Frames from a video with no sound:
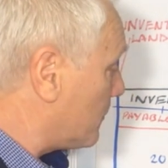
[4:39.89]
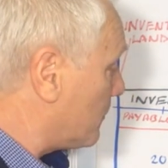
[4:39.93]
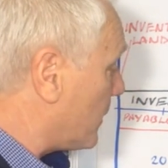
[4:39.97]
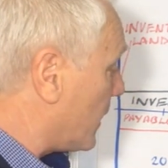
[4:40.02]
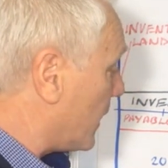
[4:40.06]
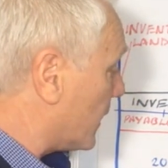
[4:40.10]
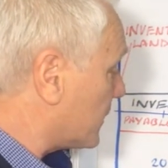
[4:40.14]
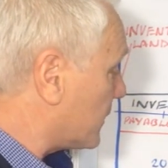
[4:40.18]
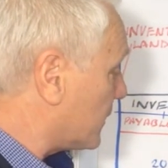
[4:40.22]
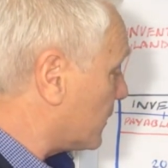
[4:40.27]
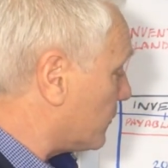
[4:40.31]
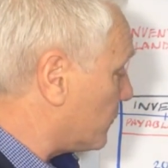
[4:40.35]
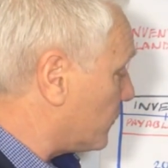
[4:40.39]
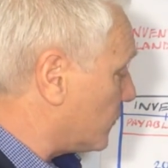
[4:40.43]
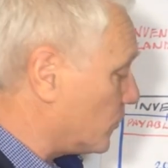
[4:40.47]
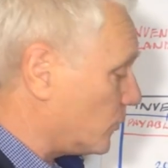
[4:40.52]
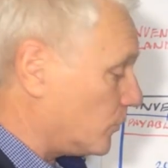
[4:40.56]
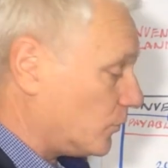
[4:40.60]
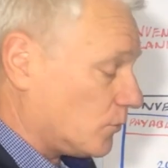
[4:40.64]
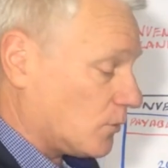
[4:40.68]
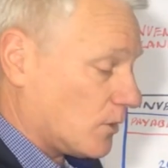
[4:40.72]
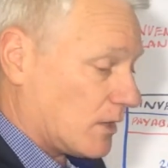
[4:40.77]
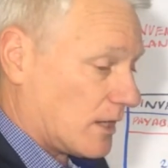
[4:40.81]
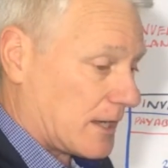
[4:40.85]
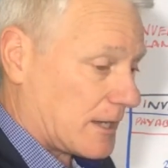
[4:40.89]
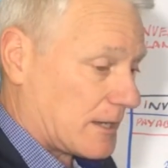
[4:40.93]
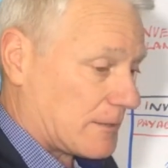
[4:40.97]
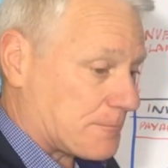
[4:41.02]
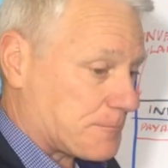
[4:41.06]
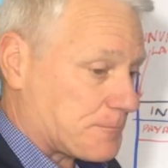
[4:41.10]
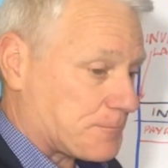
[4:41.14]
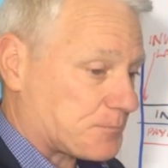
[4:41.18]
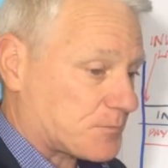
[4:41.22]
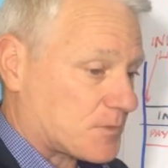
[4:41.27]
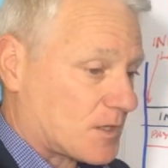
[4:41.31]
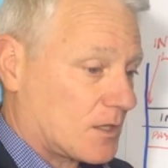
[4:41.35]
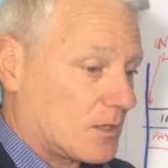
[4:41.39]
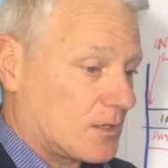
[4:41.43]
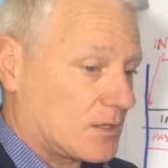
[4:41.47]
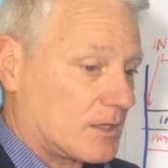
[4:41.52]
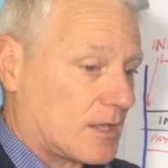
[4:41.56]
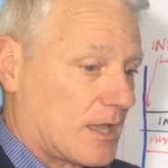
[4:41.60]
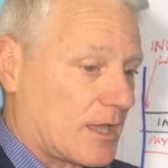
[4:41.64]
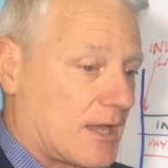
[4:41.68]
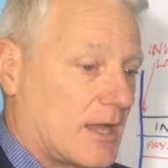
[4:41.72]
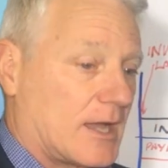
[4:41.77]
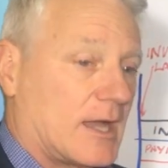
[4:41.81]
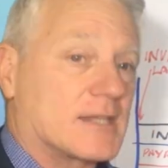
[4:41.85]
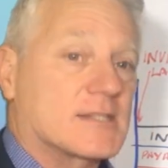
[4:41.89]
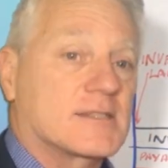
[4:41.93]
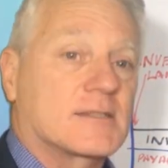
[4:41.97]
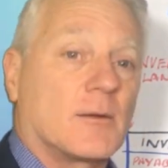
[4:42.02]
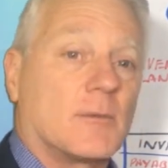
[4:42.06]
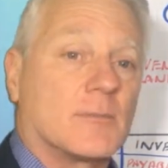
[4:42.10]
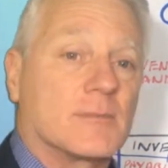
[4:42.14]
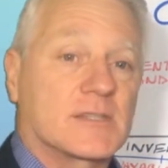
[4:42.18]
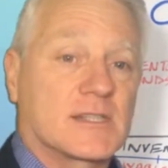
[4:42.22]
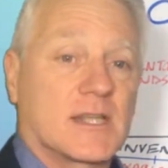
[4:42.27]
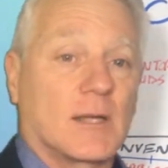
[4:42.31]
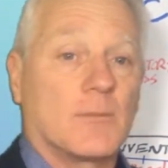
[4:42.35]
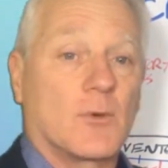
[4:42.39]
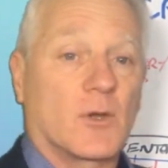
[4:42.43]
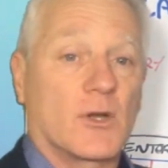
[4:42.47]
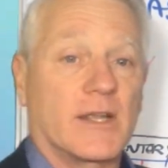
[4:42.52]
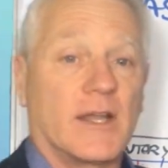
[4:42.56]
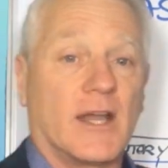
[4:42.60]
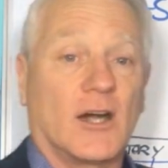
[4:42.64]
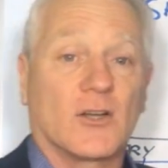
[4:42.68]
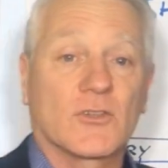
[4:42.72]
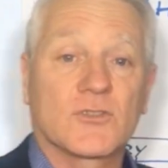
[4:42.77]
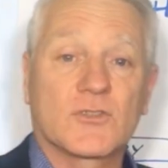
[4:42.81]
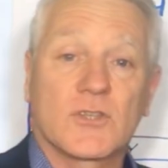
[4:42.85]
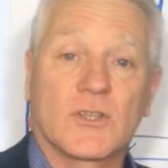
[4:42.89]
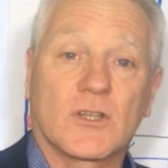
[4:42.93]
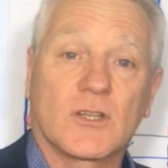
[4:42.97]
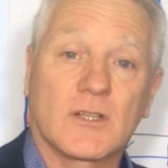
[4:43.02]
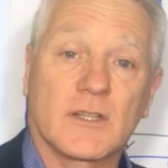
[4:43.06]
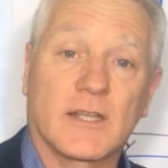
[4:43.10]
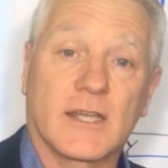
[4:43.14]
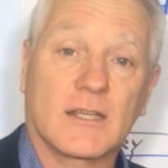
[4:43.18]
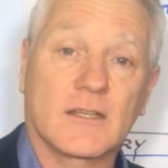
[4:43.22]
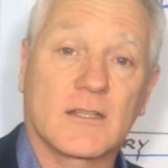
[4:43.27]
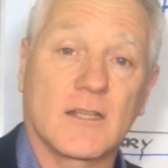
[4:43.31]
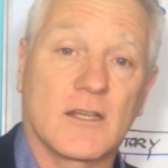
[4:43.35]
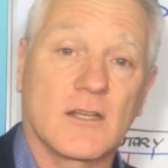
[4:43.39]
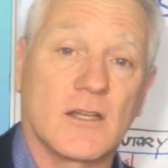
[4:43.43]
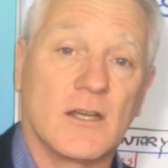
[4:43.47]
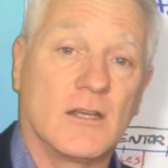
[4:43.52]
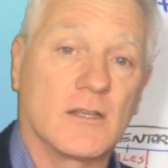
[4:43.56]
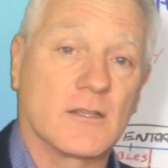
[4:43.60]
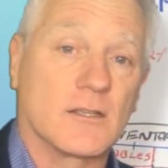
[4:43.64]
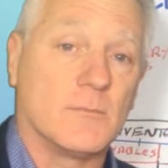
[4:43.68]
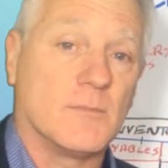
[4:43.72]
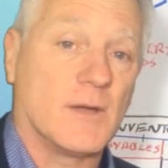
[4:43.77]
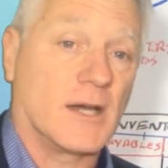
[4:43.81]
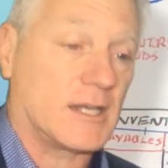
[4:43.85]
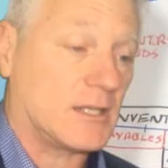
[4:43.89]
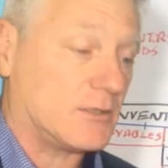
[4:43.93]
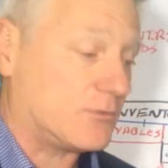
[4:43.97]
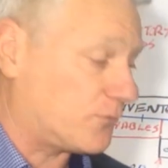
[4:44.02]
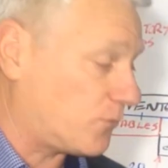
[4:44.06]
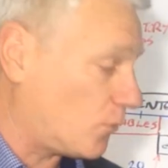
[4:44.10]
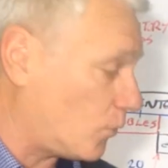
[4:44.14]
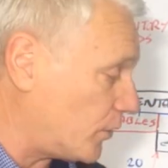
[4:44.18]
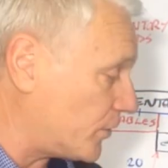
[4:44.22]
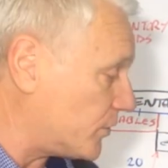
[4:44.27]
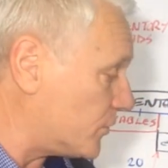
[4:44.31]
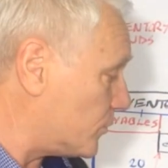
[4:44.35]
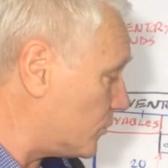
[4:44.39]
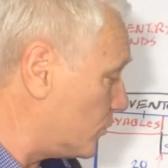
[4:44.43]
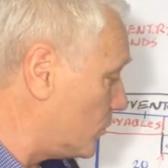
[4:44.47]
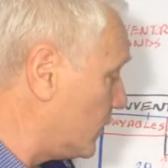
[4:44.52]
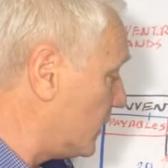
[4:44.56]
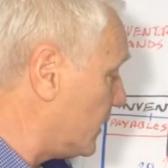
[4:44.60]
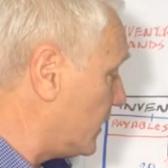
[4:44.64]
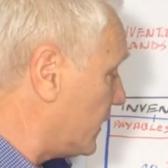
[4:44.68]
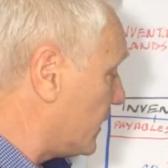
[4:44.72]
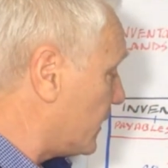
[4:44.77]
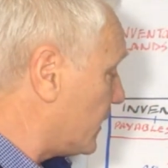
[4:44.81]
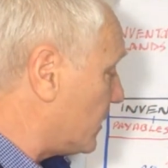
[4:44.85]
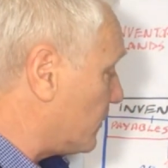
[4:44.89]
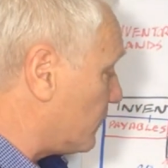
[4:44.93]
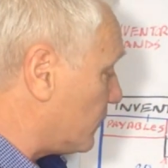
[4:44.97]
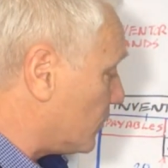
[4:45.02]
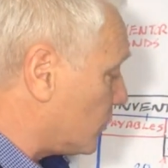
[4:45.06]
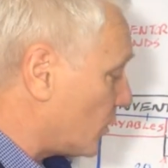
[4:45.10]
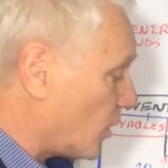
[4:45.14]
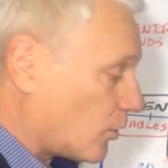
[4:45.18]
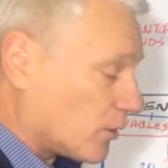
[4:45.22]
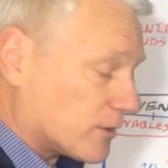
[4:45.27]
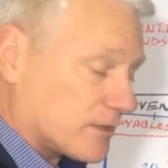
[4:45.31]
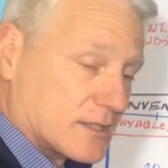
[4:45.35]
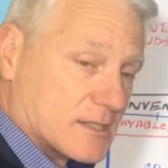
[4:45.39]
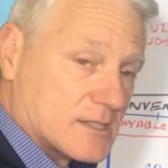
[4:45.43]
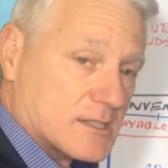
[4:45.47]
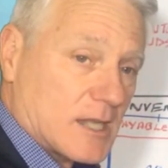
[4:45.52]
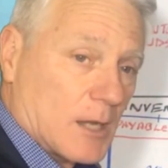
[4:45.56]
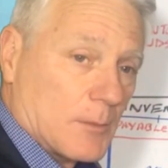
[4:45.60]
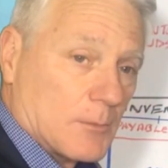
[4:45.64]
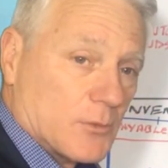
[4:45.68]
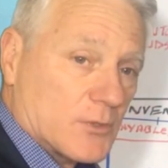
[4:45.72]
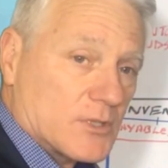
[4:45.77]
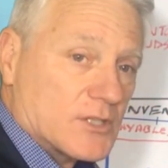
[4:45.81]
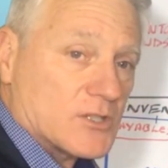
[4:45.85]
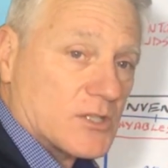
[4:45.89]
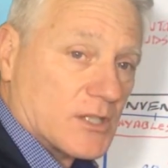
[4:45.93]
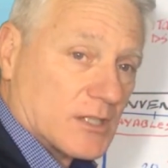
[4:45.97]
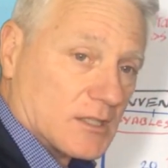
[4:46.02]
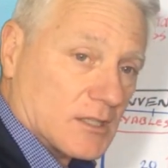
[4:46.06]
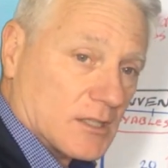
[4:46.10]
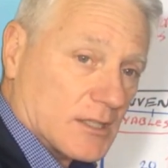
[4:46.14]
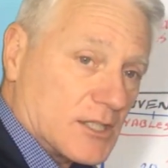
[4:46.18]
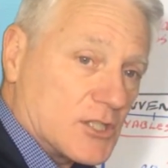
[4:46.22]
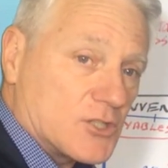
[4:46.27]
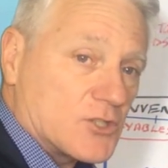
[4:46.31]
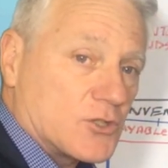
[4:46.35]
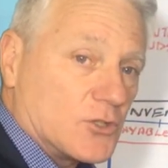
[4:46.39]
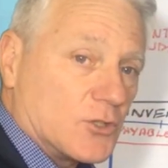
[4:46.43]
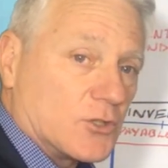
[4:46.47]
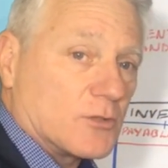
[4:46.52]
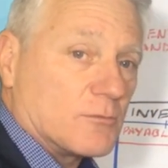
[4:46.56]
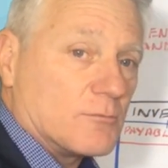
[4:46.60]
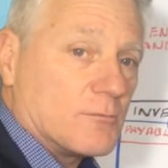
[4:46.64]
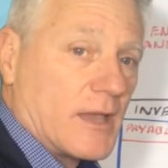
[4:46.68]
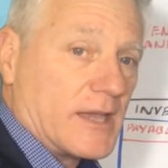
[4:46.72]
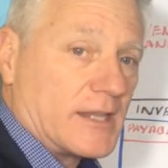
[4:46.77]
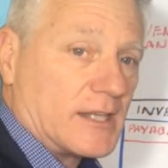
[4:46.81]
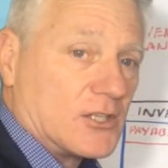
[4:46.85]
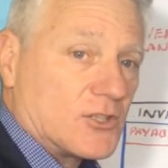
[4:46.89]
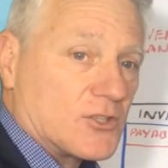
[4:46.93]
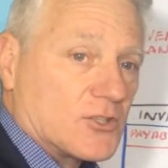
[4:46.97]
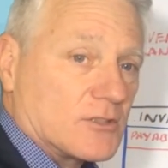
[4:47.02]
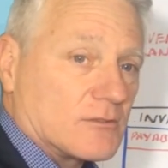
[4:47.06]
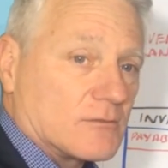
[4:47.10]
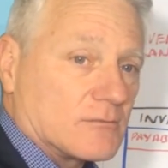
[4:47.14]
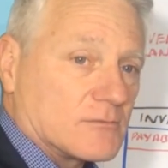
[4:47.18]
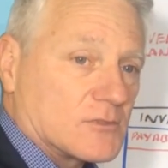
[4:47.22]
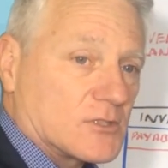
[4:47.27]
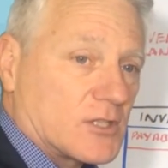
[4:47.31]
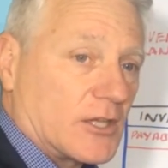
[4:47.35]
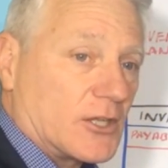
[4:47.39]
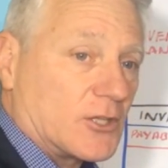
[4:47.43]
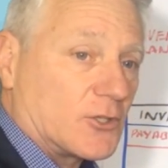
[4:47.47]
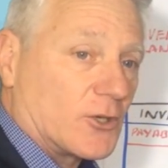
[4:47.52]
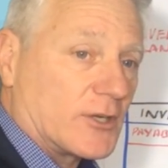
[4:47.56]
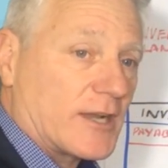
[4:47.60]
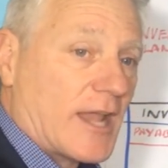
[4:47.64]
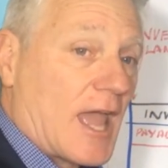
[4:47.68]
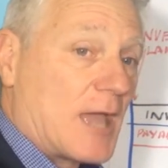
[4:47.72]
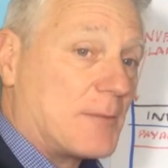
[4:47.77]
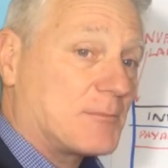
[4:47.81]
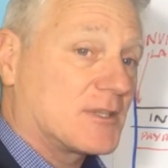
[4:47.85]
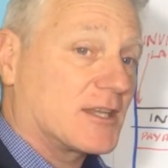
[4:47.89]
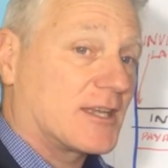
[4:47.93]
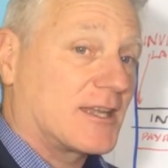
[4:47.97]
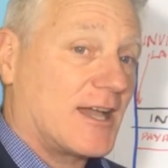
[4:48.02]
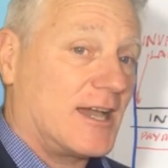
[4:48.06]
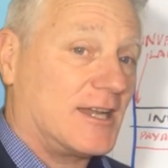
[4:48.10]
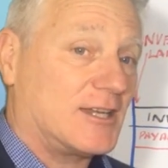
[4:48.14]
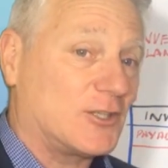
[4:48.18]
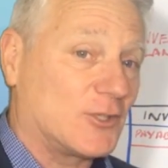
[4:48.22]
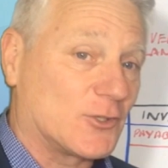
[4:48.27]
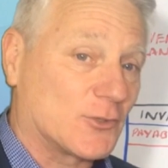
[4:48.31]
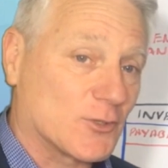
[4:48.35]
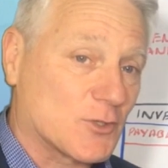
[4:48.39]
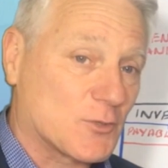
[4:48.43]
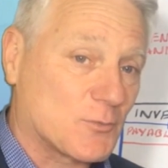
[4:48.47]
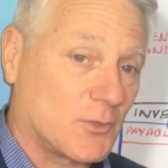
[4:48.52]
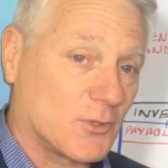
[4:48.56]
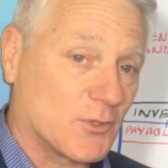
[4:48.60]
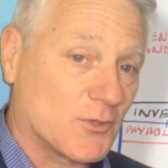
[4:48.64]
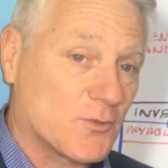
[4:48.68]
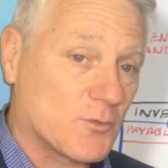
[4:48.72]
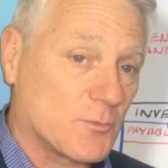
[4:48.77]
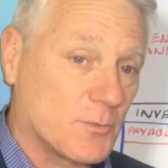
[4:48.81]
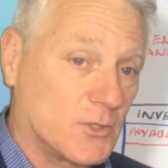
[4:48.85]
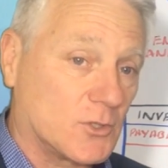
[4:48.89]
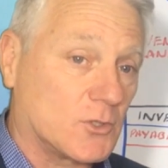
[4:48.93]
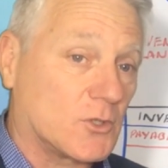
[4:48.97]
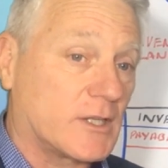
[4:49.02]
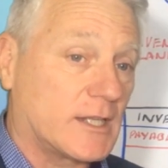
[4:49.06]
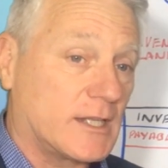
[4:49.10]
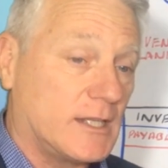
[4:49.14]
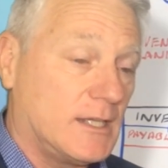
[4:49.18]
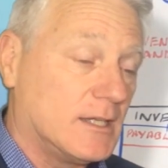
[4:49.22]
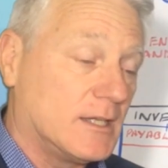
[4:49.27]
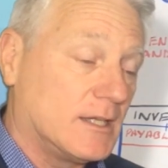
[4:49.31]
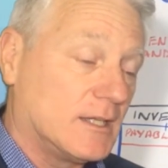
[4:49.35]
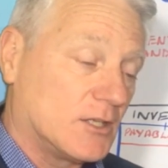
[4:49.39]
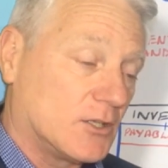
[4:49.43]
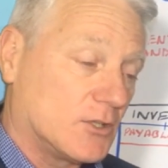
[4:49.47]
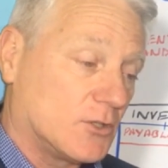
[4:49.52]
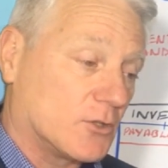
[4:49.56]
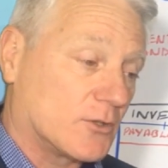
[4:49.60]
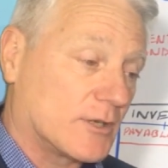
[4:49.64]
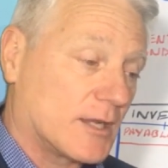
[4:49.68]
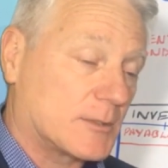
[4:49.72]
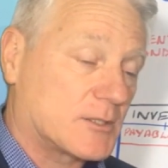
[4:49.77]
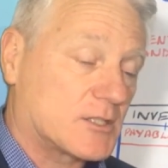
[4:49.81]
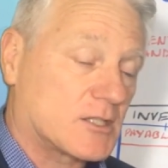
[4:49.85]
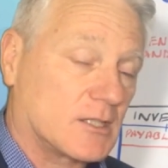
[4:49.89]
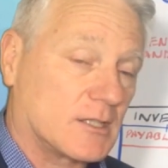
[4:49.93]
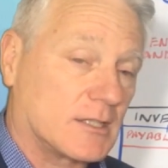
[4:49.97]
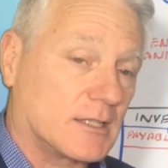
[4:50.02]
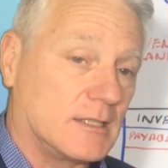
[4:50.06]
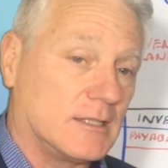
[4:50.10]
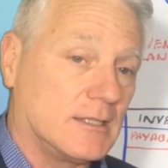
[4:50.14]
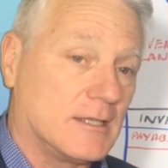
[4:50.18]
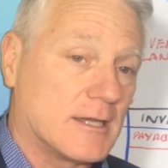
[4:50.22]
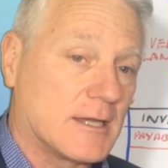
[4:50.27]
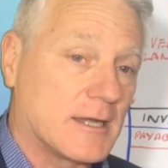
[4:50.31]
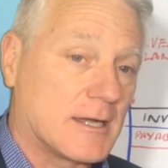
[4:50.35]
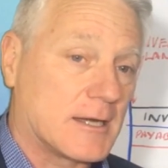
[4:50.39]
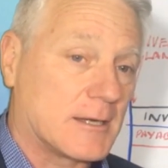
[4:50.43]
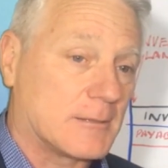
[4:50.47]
But if you ask somebody else to collect the money for you, if you know what this number is, at least you can manage it. So you're not abdicating your responsibility, you're actually